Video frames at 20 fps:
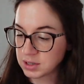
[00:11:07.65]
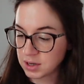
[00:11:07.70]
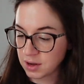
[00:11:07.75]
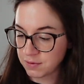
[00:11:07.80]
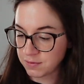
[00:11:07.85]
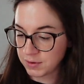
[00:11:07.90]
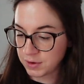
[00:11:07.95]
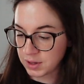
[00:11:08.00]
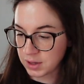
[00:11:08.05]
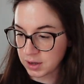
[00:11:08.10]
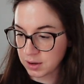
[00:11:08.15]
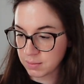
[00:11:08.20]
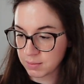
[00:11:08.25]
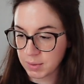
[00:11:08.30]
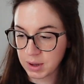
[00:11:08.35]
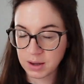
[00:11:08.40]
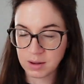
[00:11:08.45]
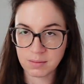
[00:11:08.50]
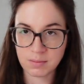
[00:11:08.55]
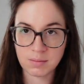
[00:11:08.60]
I feel like
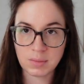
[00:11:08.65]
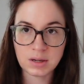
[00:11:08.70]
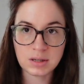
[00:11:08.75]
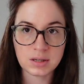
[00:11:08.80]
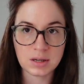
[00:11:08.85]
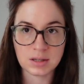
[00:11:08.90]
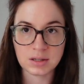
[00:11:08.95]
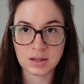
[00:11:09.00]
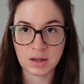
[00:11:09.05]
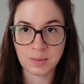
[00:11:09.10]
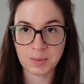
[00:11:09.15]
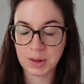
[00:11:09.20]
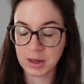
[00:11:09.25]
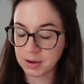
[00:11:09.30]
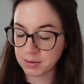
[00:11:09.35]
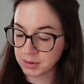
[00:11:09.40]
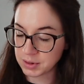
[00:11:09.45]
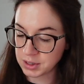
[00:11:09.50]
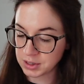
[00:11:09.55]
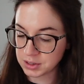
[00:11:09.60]
my son's like playing
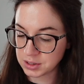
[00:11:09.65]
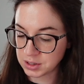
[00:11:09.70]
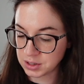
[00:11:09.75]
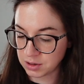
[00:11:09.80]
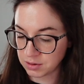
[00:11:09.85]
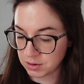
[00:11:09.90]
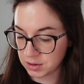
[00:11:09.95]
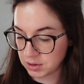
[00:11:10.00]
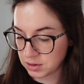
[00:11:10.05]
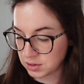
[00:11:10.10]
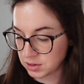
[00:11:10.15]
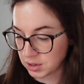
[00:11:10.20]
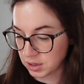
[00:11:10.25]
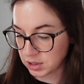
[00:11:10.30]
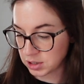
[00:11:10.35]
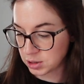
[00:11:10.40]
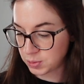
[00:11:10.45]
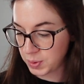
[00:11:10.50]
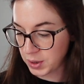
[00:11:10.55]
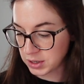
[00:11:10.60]
with these too. There's like
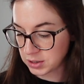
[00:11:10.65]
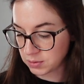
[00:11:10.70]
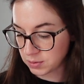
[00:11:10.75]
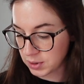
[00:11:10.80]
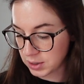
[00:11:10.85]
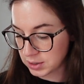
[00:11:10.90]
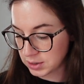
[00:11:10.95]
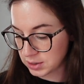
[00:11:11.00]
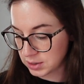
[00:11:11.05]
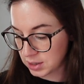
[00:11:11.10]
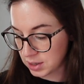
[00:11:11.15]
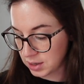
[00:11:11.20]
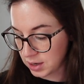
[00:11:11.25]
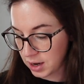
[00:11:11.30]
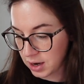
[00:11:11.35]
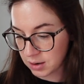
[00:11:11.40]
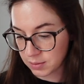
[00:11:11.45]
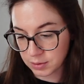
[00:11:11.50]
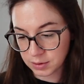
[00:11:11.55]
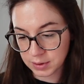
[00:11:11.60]
space ones and
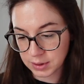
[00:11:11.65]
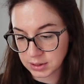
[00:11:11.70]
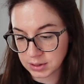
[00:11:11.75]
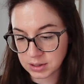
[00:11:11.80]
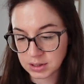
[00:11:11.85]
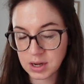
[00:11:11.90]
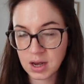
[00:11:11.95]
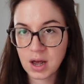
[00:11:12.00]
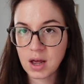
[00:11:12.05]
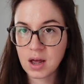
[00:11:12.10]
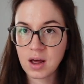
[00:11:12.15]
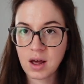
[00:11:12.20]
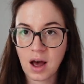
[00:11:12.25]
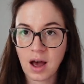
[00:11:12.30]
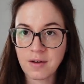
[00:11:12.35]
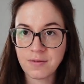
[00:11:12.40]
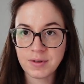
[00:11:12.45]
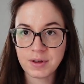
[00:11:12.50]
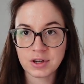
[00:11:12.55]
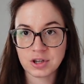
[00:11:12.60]
animal ones. I
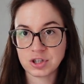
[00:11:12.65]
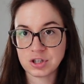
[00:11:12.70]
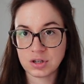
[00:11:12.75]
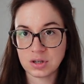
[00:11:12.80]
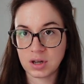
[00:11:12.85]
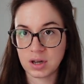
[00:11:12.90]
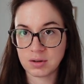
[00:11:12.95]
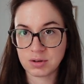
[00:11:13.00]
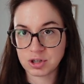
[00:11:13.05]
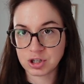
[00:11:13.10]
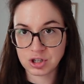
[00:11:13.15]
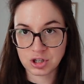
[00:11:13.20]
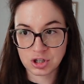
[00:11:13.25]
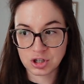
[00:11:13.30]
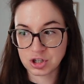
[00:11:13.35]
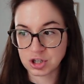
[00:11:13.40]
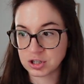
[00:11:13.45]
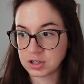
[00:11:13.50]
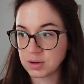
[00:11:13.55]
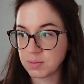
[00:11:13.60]
feel like it's
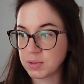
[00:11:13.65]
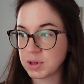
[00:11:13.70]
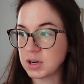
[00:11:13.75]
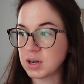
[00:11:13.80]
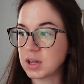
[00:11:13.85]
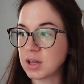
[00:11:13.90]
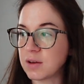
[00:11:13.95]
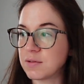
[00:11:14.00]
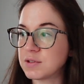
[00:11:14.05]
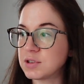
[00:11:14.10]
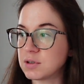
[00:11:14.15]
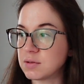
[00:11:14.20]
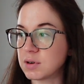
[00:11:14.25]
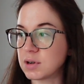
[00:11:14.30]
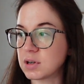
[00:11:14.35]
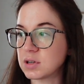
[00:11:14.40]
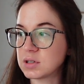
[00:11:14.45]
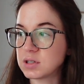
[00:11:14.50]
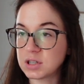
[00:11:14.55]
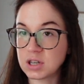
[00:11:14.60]
just something to give to her
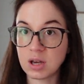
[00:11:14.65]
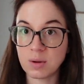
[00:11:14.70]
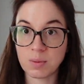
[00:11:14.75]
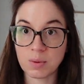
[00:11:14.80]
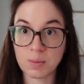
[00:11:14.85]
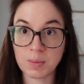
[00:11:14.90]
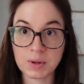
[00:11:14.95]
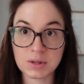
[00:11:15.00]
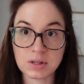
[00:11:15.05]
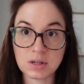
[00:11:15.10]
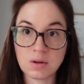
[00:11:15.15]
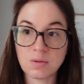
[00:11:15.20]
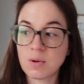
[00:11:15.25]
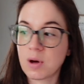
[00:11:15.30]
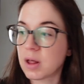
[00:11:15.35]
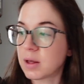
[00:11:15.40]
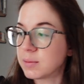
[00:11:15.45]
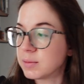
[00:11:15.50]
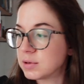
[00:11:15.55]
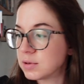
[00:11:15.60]
to keep her busy
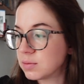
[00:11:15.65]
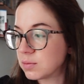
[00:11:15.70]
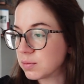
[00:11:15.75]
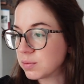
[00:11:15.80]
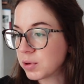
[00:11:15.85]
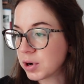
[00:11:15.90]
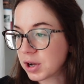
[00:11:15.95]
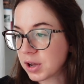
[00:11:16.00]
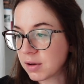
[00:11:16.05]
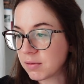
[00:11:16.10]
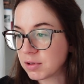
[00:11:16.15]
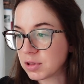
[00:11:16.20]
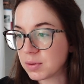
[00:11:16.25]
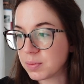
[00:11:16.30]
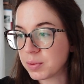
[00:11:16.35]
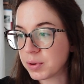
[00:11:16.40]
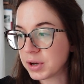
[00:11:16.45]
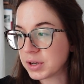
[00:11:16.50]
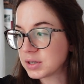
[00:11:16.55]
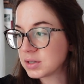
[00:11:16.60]
while I'm working with the
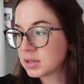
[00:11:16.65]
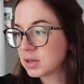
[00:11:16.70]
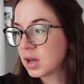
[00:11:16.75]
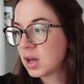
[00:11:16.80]
boys.